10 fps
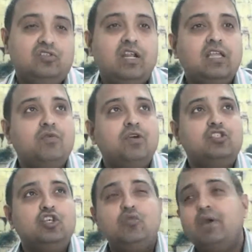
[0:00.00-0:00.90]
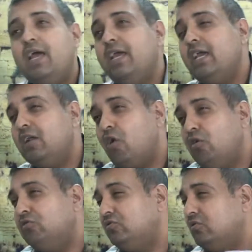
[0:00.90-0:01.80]
So in other words, you and I are
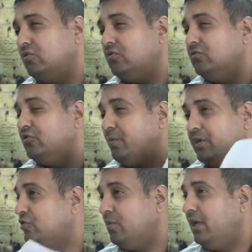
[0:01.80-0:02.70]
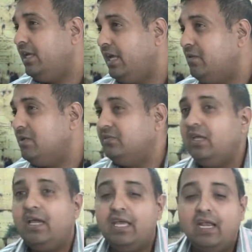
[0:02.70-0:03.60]
also spiritually in
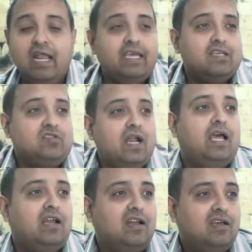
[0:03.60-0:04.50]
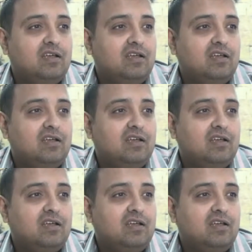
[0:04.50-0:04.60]
Messiah like Israel.